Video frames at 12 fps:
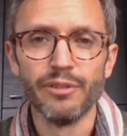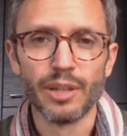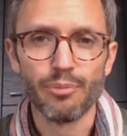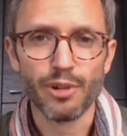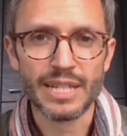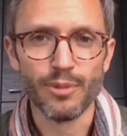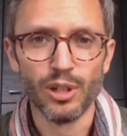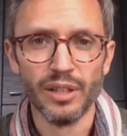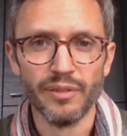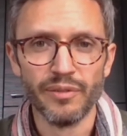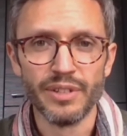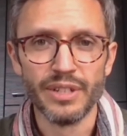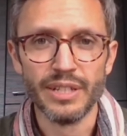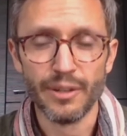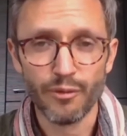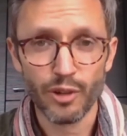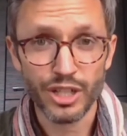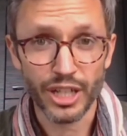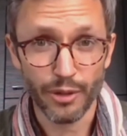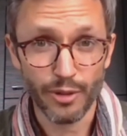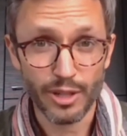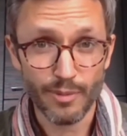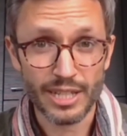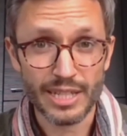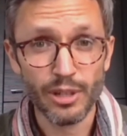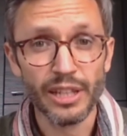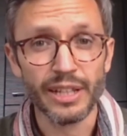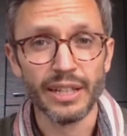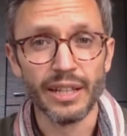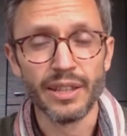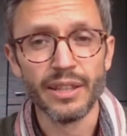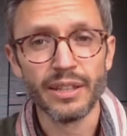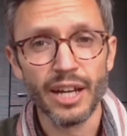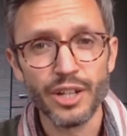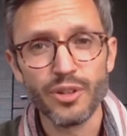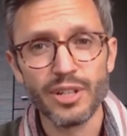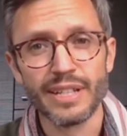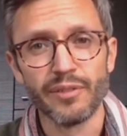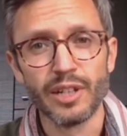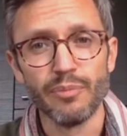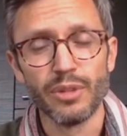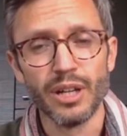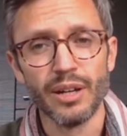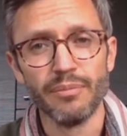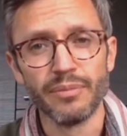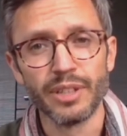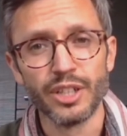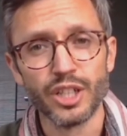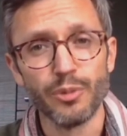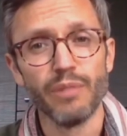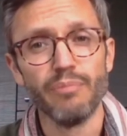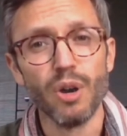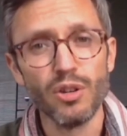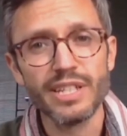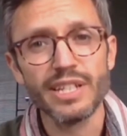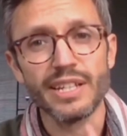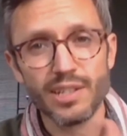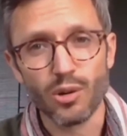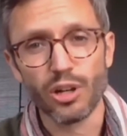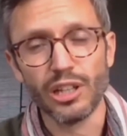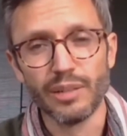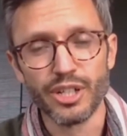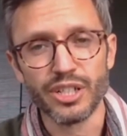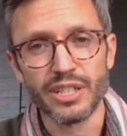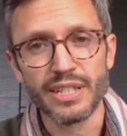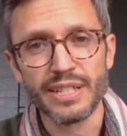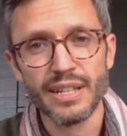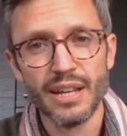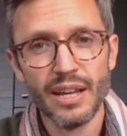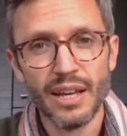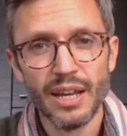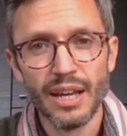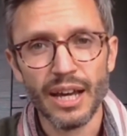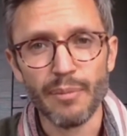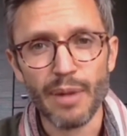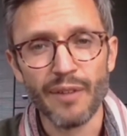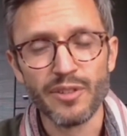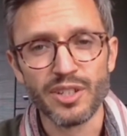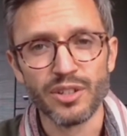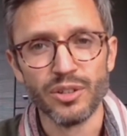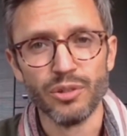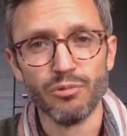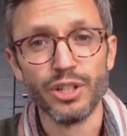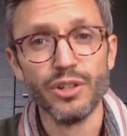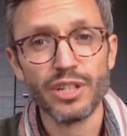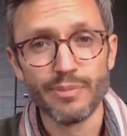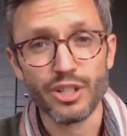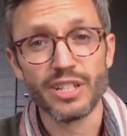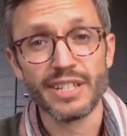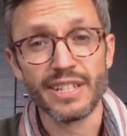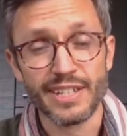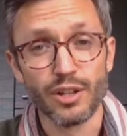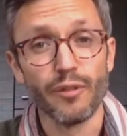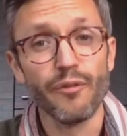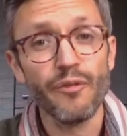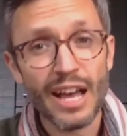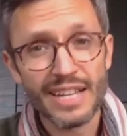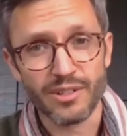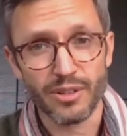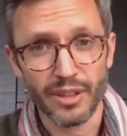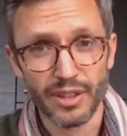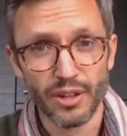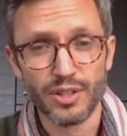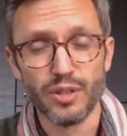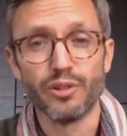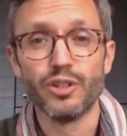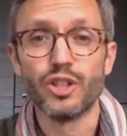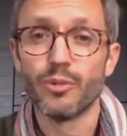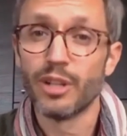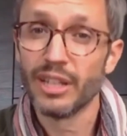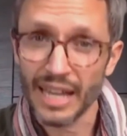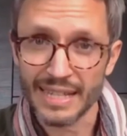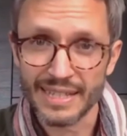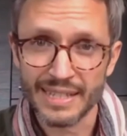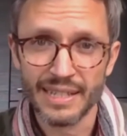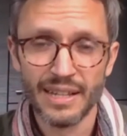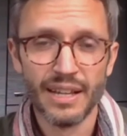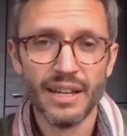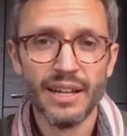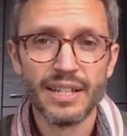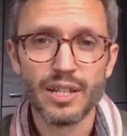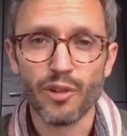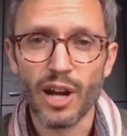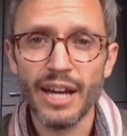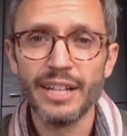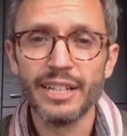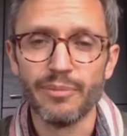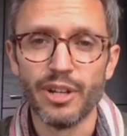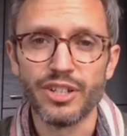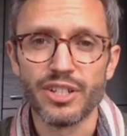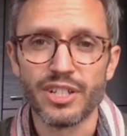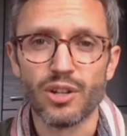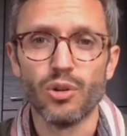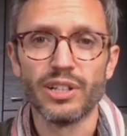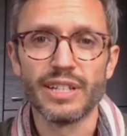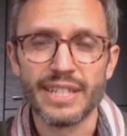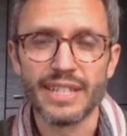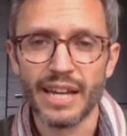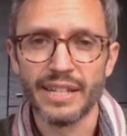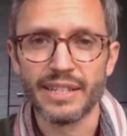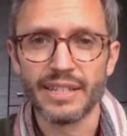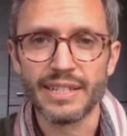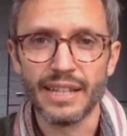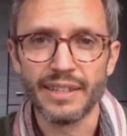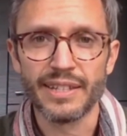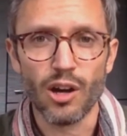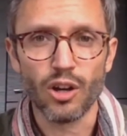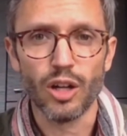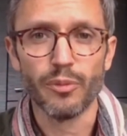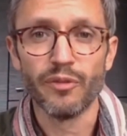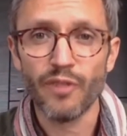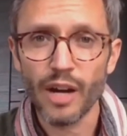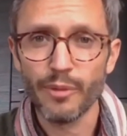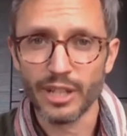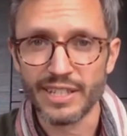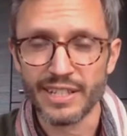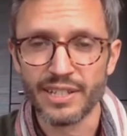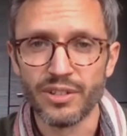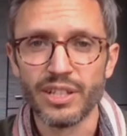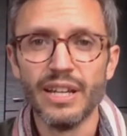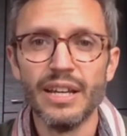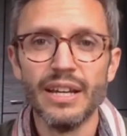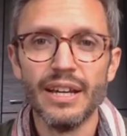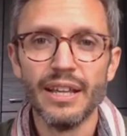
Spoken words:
given the principle of differentiated responsibility, countries that have contributed most to historical emissions have to reduce emissions to zero faster than those who've contributed less. So for high-income nations, according to scientists at the Stockholm Environment Institute,